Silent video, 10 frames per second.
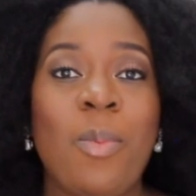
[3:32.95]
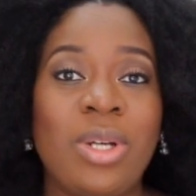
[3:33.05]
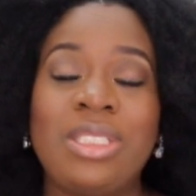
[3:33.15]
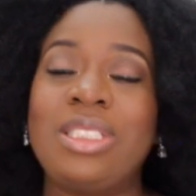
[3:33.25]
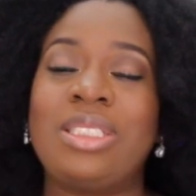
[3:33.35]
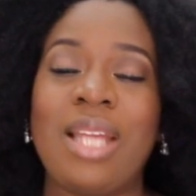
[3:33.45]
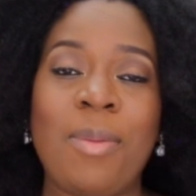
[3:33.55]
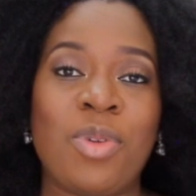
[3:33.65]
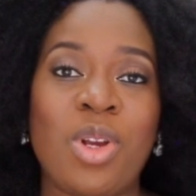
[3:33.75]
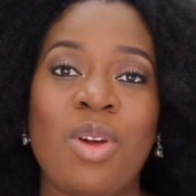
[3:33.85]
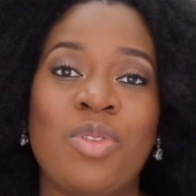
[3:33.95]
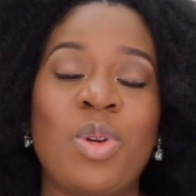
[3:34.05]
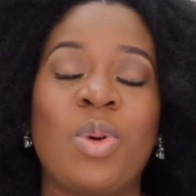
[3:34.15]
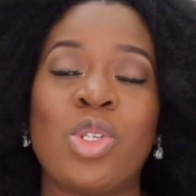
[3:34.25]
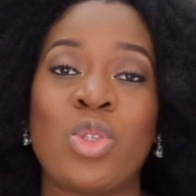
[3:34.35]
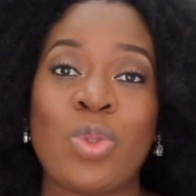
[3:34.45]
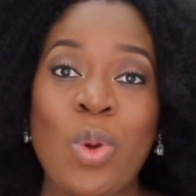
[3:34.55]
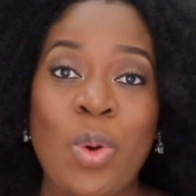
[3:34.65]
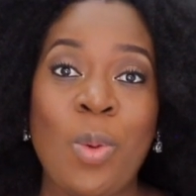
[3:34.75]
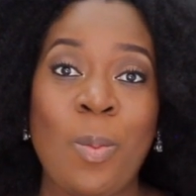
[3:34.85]
But this time recovery was
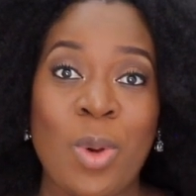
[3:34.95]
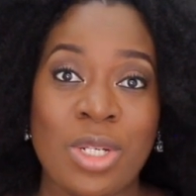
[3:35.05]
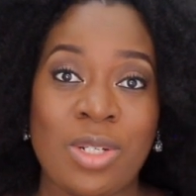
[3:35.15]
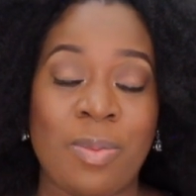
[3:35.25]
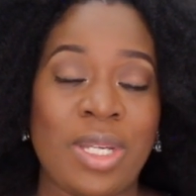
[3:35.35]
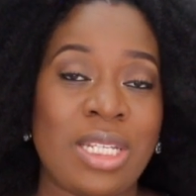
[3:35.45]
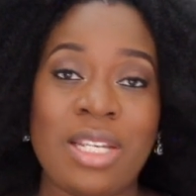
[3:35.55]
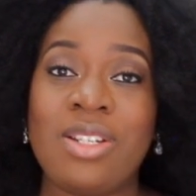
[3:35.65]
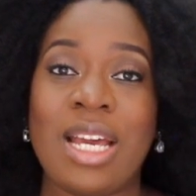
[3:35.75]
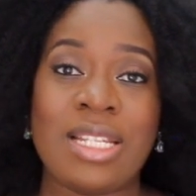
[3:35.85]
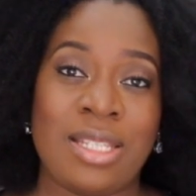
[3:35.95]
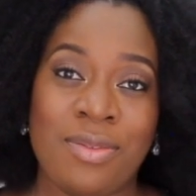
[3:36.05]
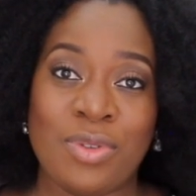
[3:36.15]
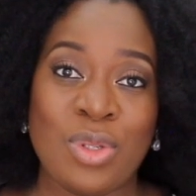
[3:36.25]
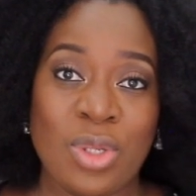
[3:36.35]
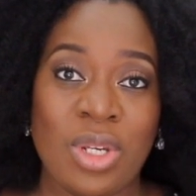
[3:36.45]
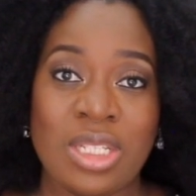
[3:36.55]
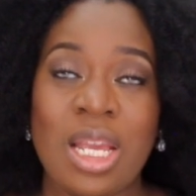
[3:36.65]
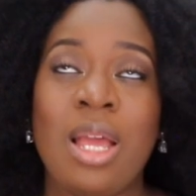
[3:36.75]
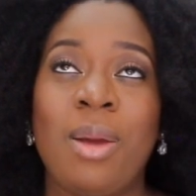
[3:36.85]
so much better. You guys even saw
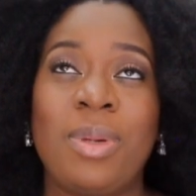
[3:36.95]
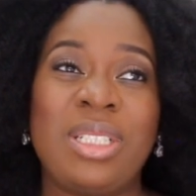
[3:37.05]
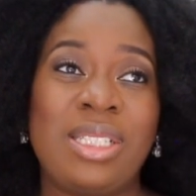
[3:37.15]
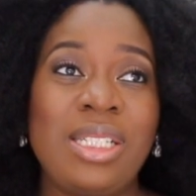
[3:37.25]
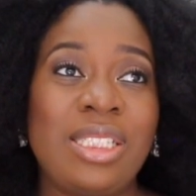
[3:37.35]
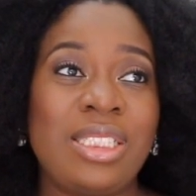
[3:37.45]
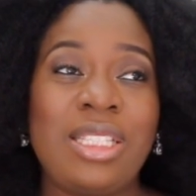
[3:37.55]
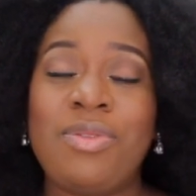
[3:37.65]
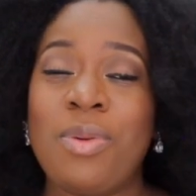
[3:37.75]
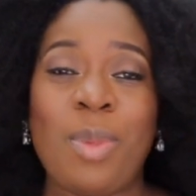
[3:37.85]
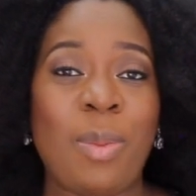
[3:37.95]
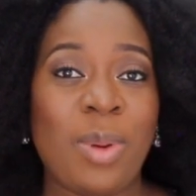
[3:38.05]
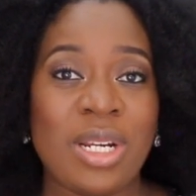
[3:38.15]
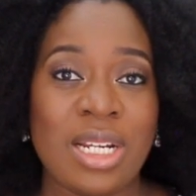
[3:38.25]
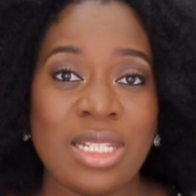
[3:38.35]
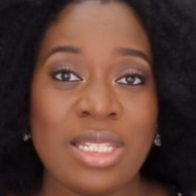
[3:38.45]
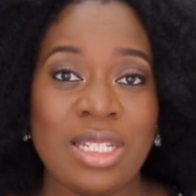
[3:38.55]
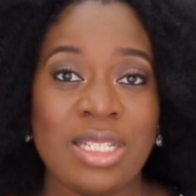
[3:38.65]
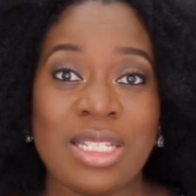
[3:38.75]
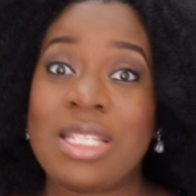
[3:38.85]
it. But the thing is, even my
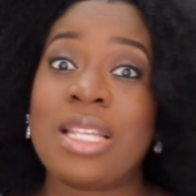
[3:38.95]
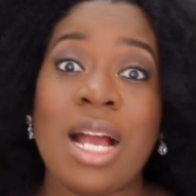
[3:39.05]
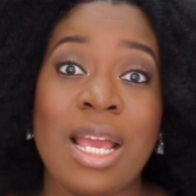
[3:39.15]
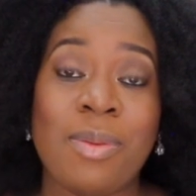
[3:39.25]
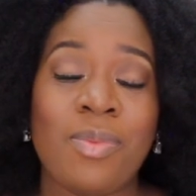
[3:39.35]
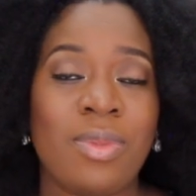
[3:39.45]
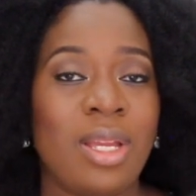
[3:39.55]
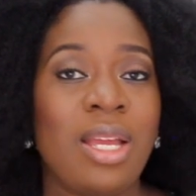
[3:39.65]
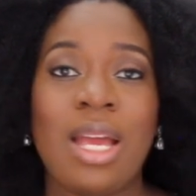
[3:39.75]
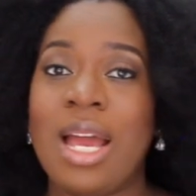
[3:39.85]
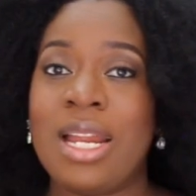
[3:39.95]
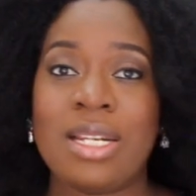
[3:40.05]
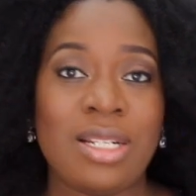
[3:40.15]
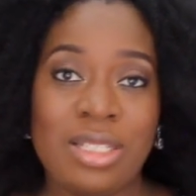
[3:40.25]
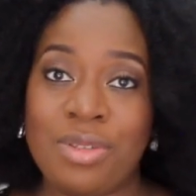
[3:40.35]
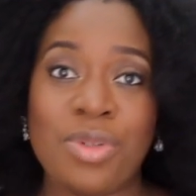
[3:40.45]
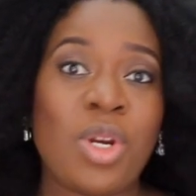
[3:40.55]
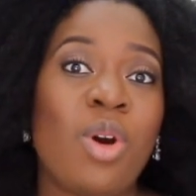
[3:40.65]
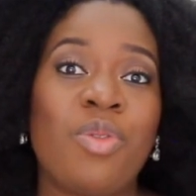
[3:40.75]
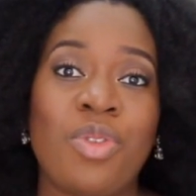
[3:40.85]
pregnancy this time and the
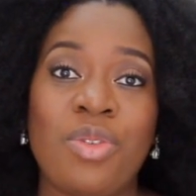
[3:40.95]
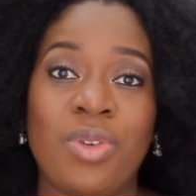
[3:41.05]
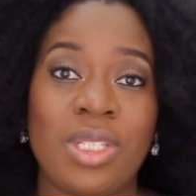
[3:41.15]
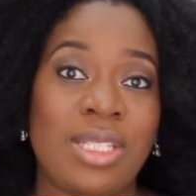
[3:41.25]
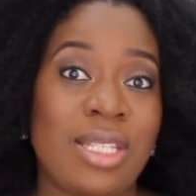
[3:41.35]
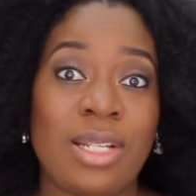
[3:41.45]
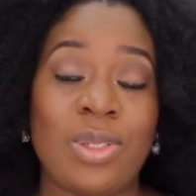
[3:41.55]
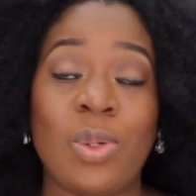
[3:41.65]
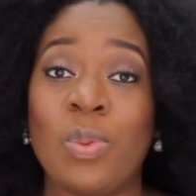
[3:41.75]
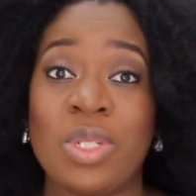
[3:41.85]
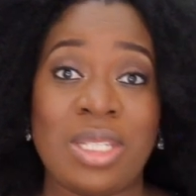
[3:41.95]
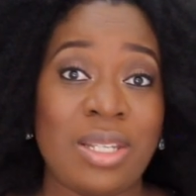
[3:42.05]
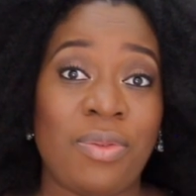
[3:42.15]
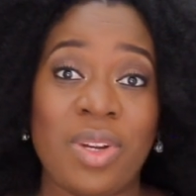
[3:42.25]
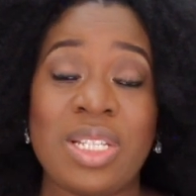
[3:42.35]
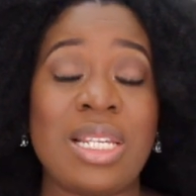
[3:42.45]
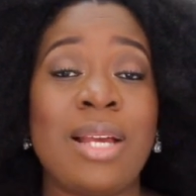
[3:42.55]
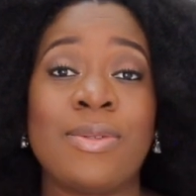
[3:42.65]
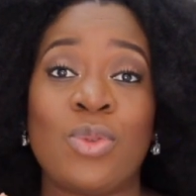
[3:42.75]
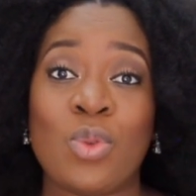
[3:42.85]
recovery for C-section was different
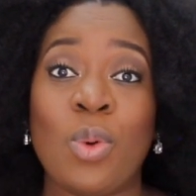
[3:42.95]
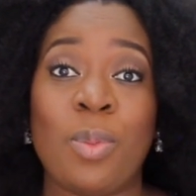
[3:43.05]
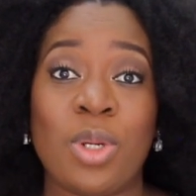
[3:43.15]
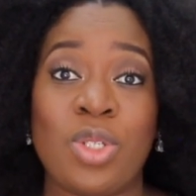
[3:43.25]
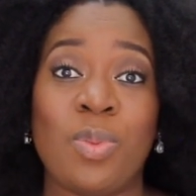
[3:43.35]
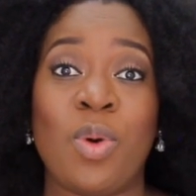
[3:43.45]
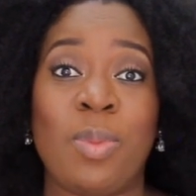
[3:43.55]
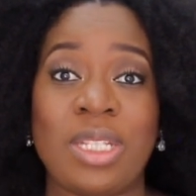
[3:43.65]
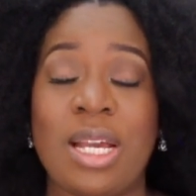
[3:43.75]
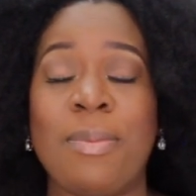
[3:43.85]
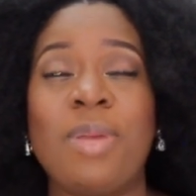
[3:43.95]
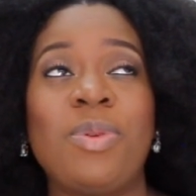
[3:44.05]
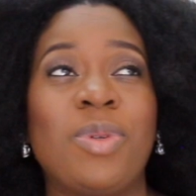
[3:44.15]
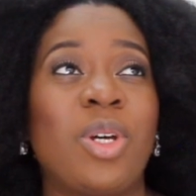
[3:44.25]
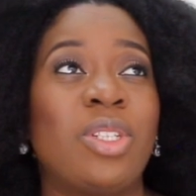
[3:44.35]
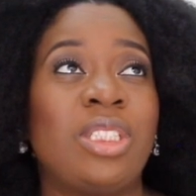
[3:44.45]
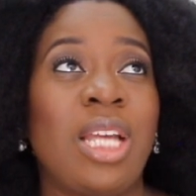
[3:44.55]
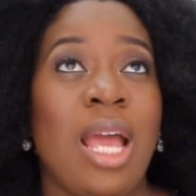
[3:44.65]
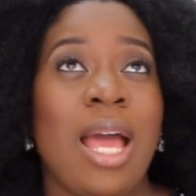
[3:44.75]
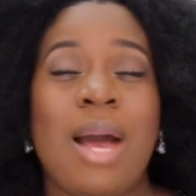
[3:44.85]
and so much more better. Maybe
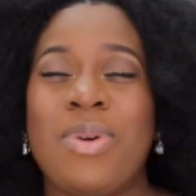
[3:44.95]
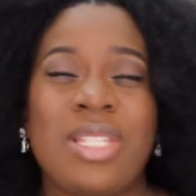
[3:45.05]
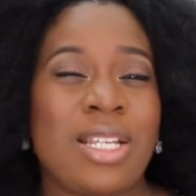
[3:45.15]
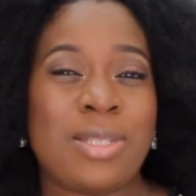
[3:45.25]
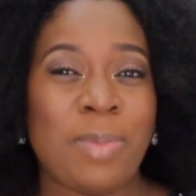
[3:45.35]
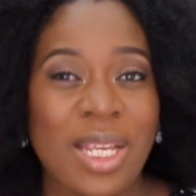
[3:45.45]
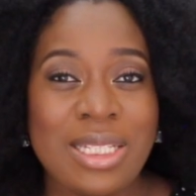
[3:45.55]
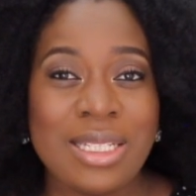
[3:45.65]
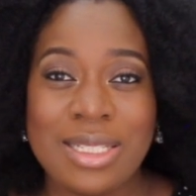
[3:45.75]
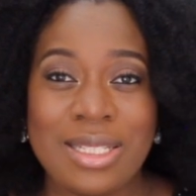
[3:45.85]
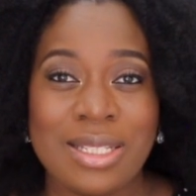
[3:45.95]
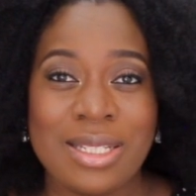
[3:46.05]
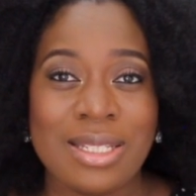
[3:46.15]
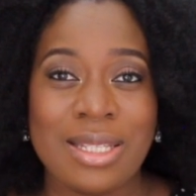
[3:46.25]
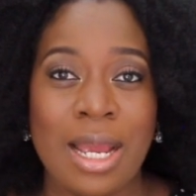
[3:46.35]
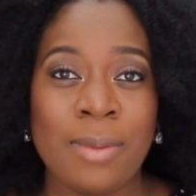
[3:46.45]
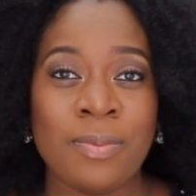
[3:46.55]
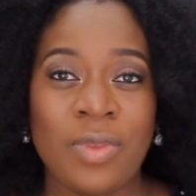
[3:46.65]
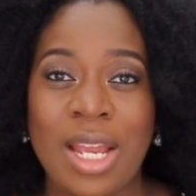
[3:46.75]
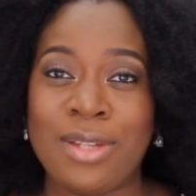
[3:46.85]
because I was expecting it this
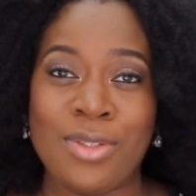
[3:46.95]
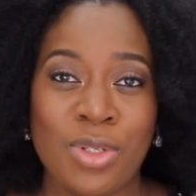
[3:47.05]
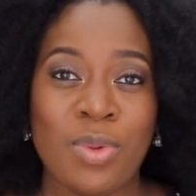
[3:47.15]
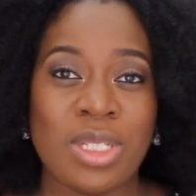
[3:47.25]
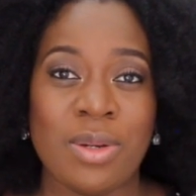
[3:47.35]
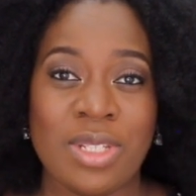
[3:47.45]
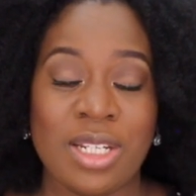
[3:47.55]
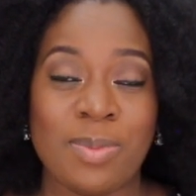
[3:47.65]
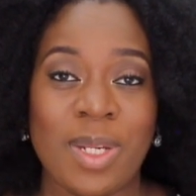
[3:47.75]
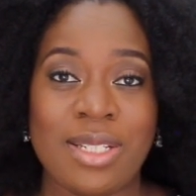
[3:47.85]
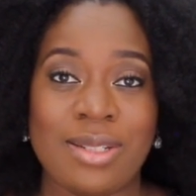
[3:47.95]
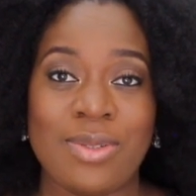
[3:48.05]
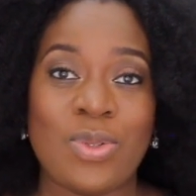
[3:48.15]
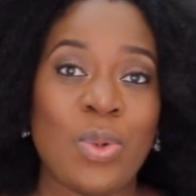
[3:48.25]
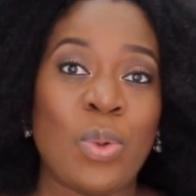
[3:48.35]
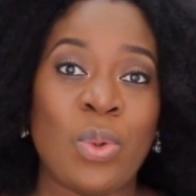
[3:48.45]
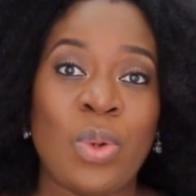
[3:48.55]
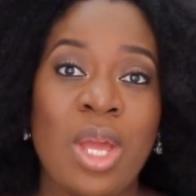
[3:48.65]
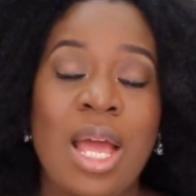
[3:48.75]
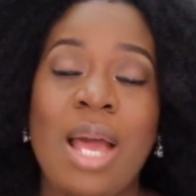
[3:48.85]
time. I knew what I was expecting,
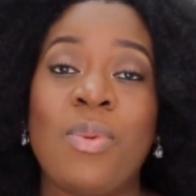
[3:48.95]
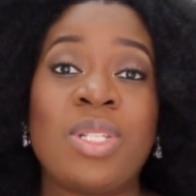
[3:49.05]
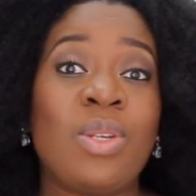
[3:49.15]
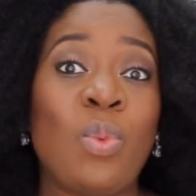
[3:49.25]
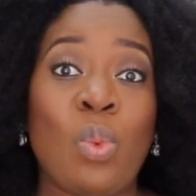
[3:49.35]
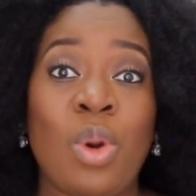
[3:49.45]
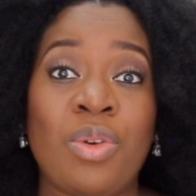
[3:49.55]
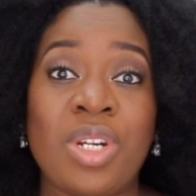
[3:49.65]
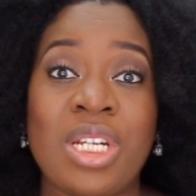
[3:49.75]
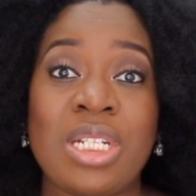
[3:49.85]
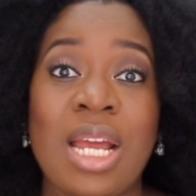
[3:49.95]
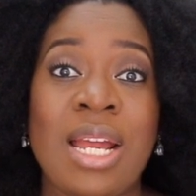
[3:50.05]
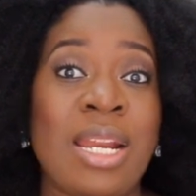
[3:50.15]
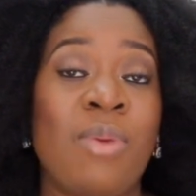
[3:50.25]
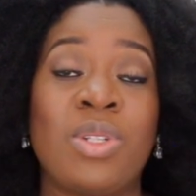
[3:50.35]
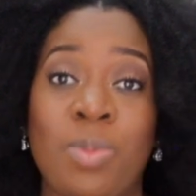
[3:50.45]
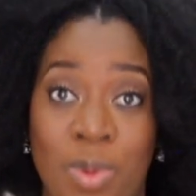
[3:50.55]
so I wasn't worried and I was